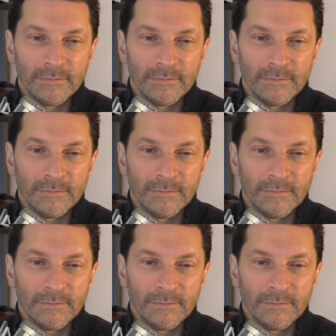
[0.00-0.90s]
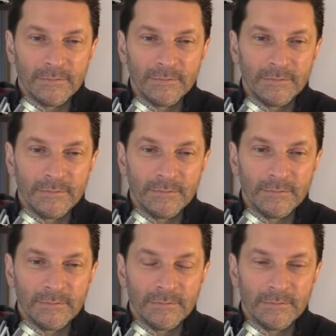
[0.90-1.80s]

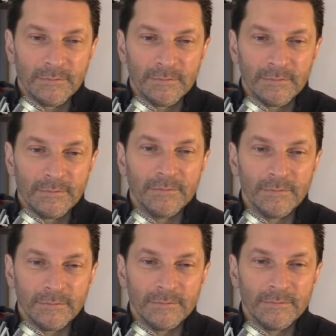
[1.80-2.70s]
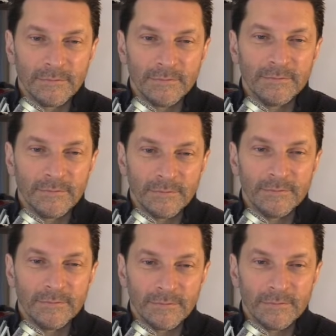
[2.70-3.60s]

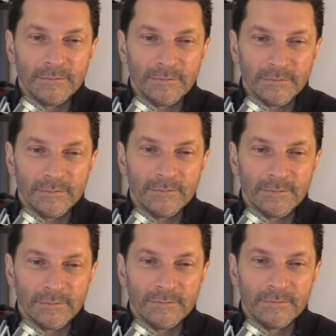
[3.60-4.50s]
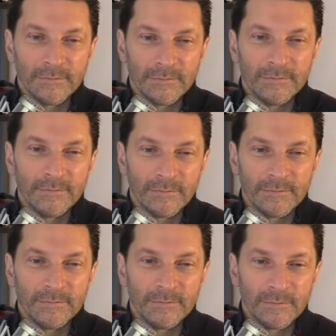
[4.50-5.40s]

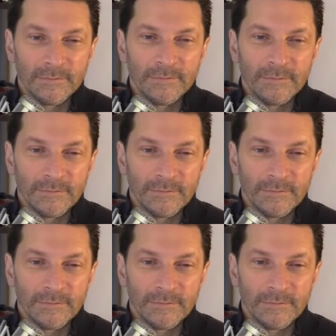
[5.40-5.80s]
(silent)